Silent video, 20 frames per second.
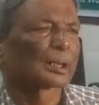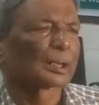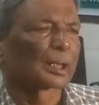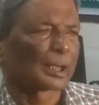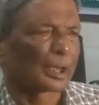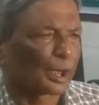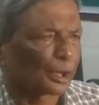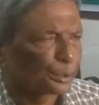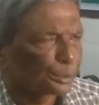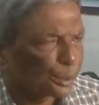
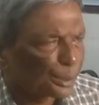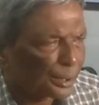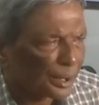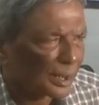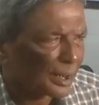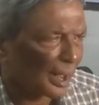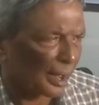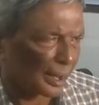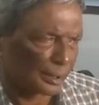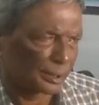As
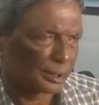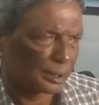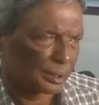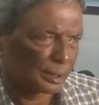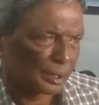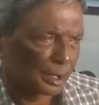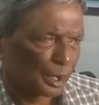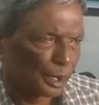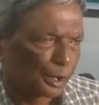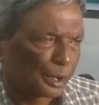well as
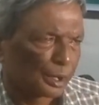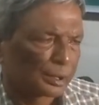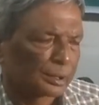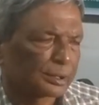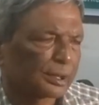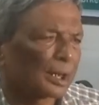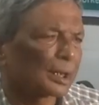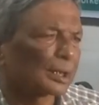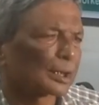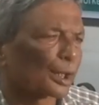
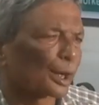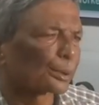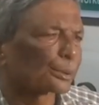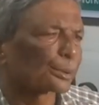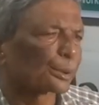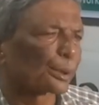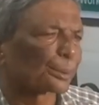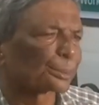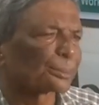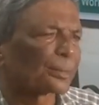till now
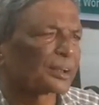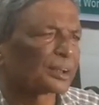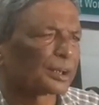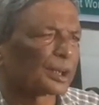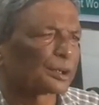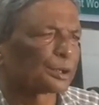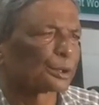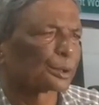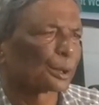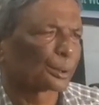government
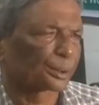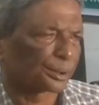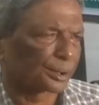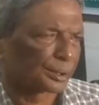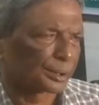did not